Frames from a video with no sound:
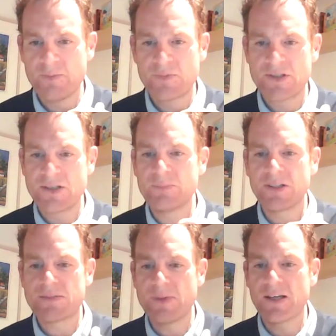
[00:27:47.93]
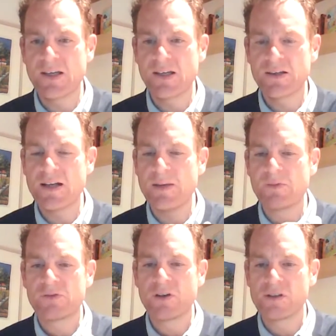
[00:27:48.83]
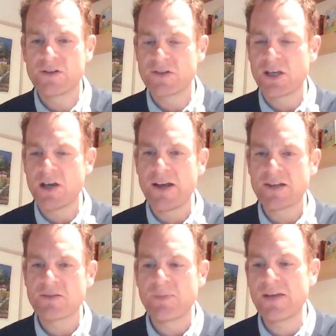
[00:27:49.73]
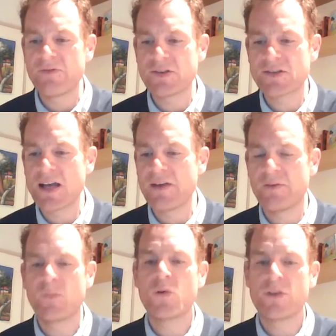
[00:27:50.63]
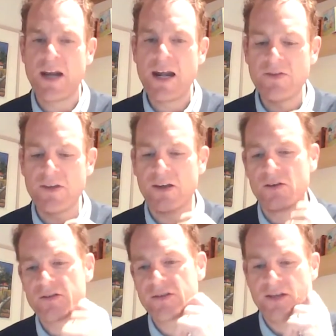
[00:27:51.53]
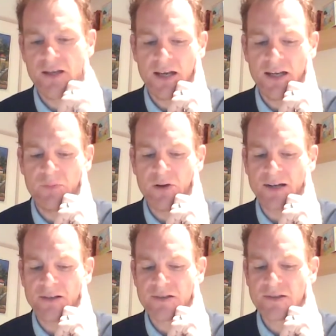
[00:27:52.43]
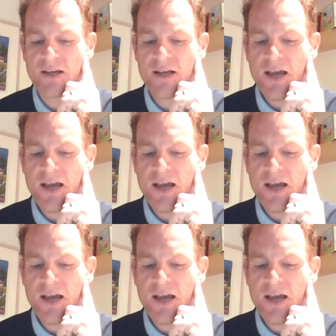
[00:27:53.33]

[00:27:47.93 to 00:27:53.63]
Simply speaking, the number of dollars that go out to pay for staff are more than anything else in any practice.